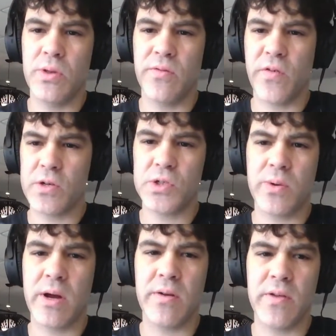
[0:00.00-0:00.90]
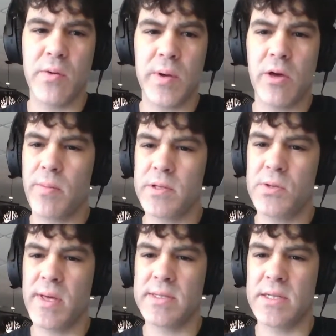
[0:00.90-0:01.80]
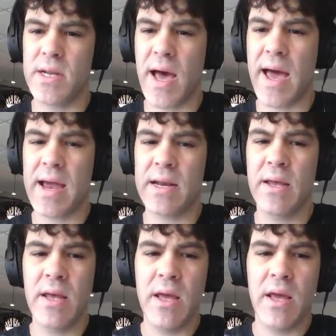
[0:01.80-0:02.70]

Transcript: the first round of the Open Cup in 2009